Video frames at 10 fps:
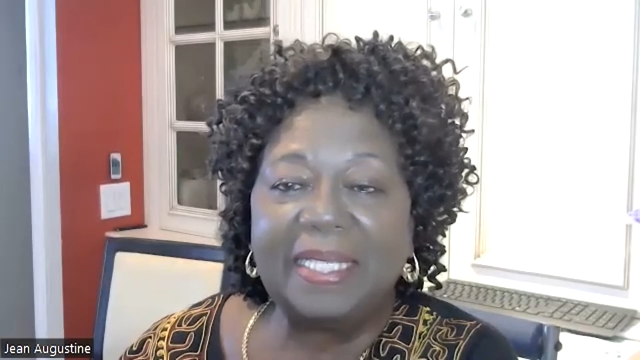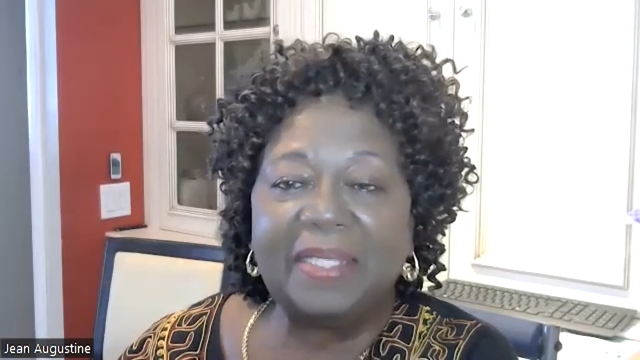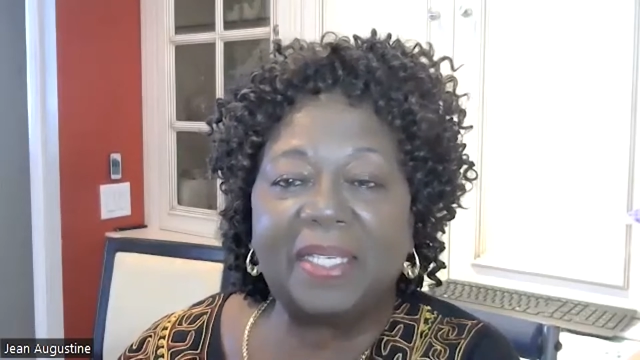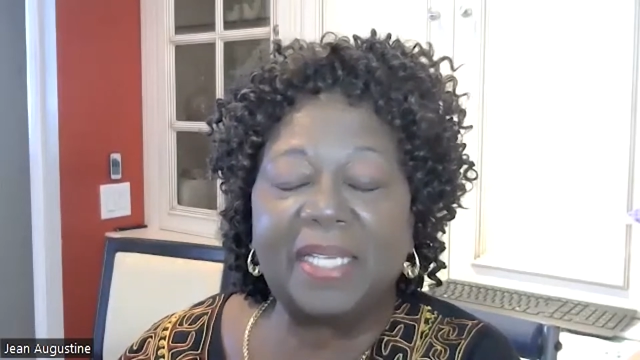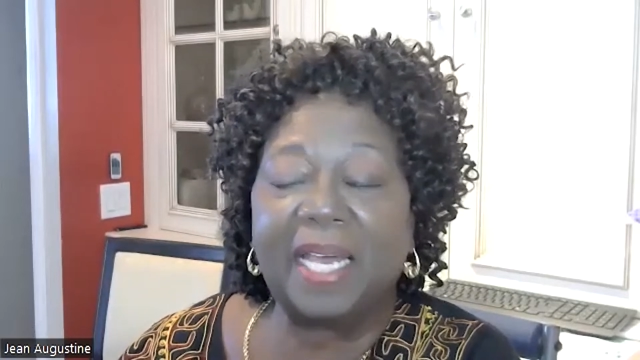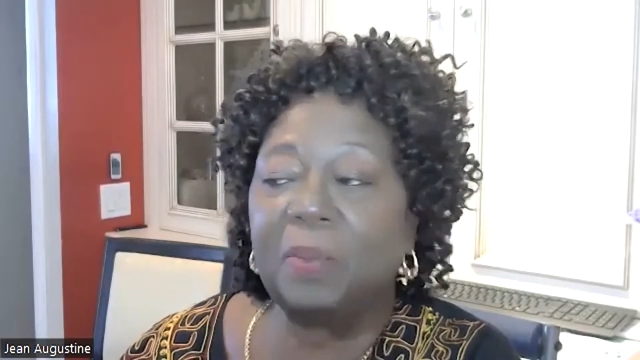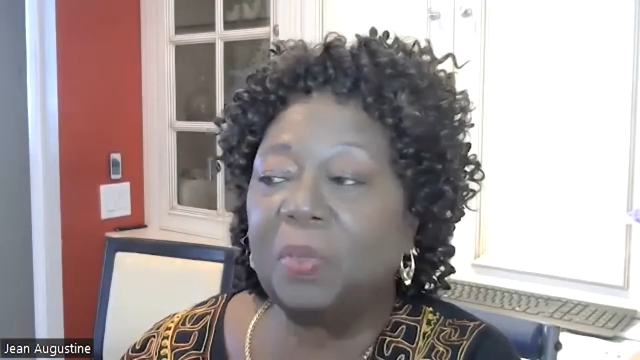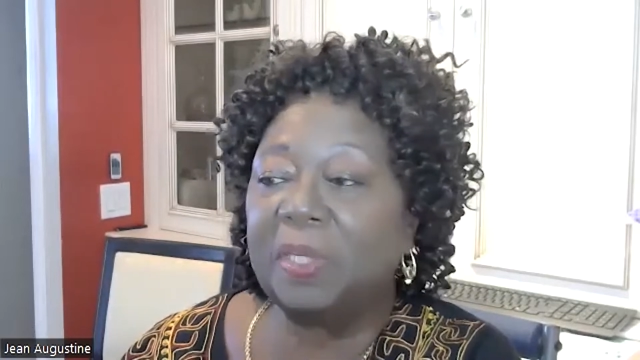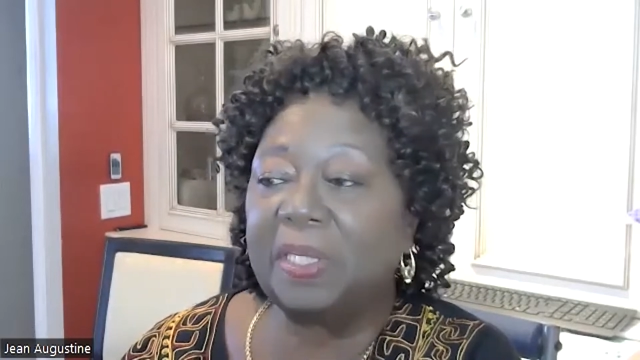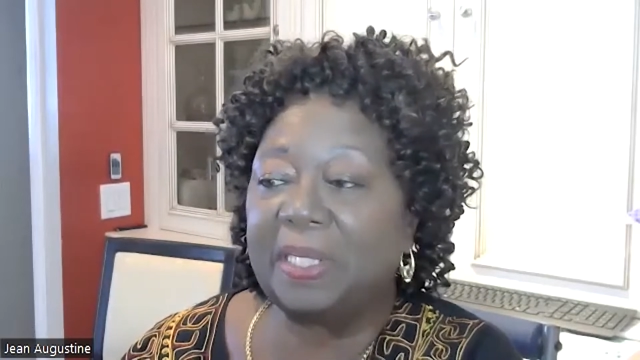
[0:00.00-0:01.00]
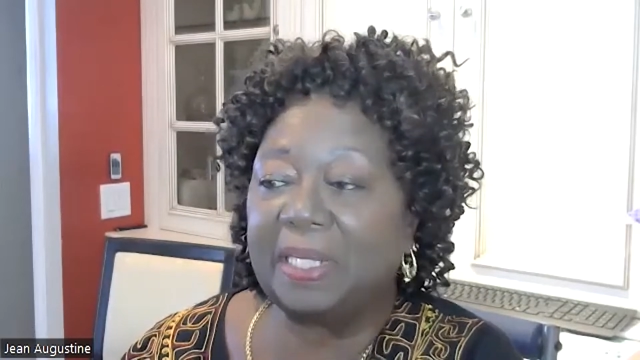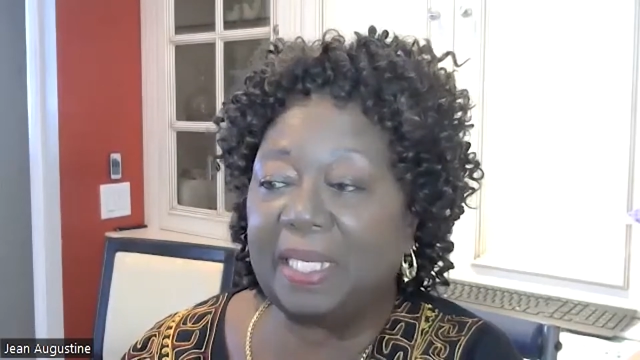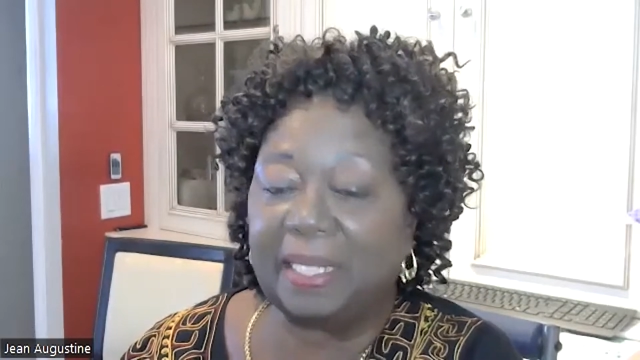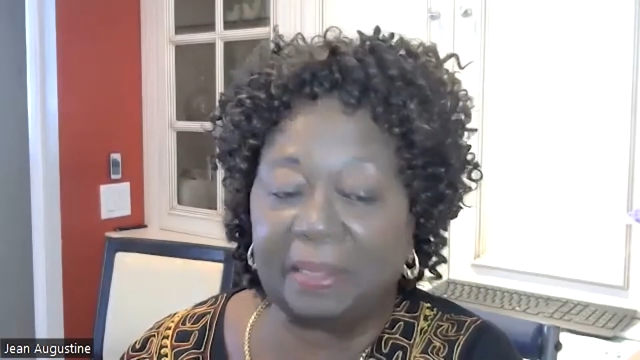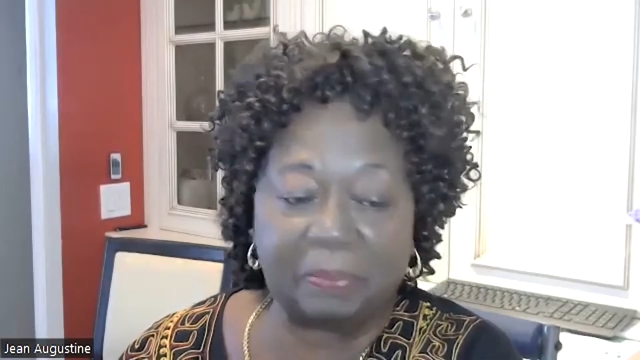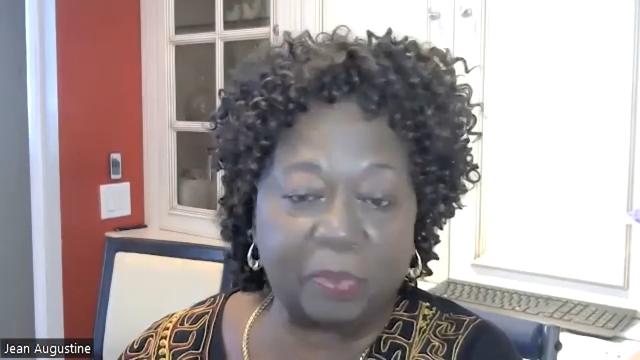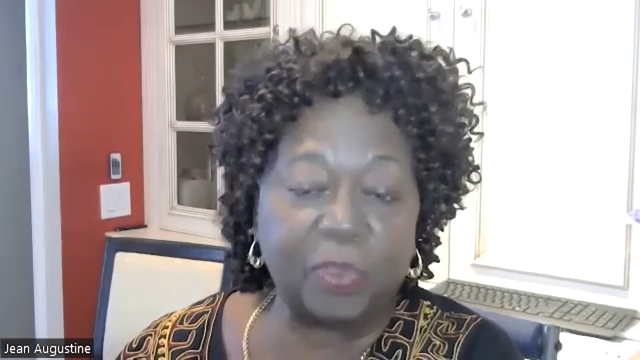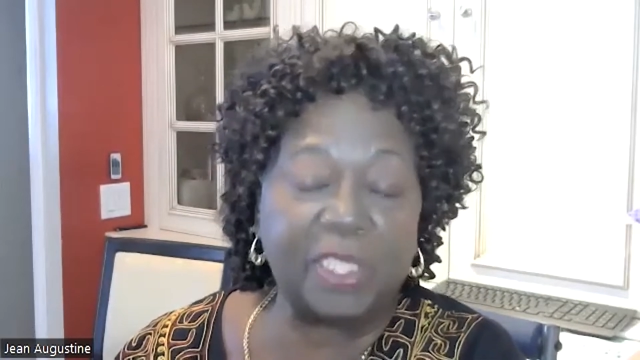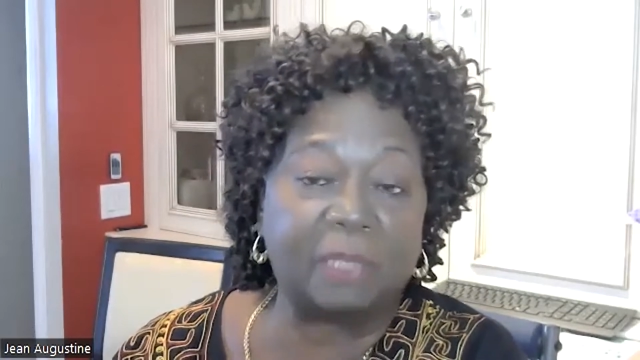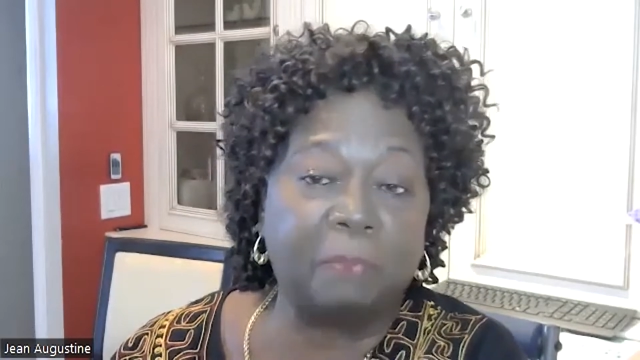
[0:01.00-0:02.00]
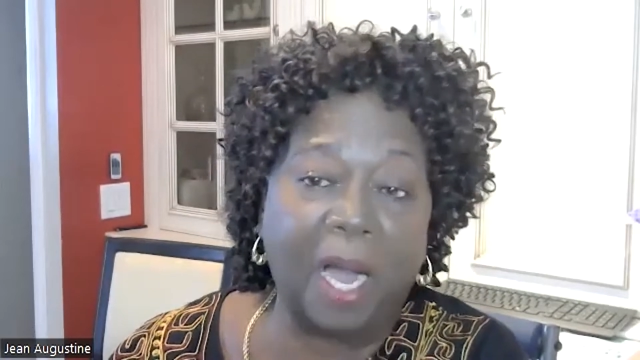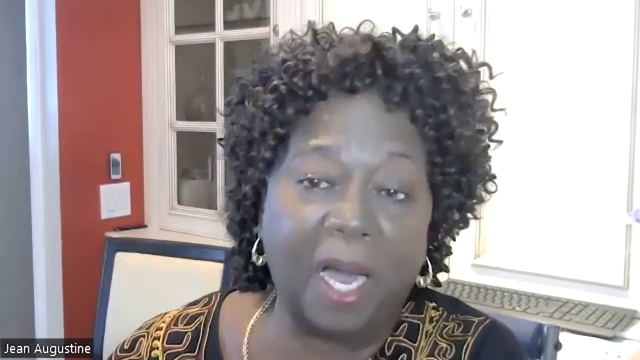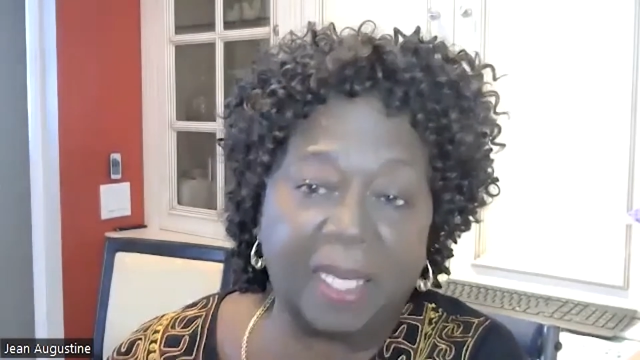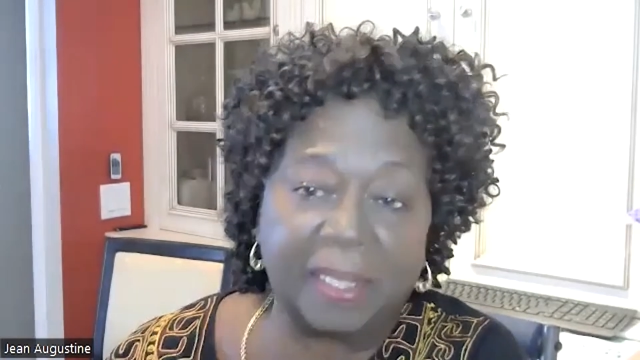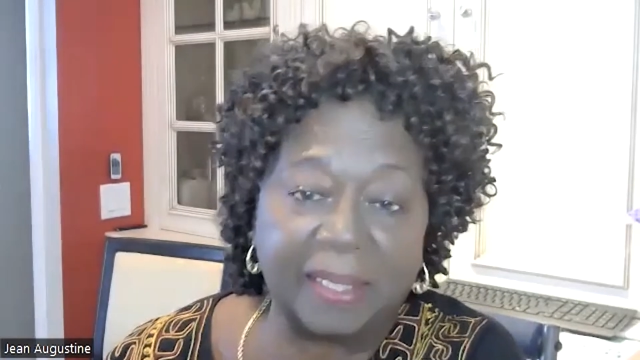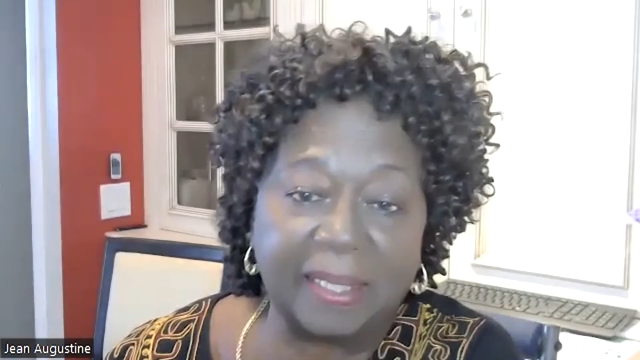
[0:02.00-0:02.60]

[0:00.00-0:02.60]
that I would respond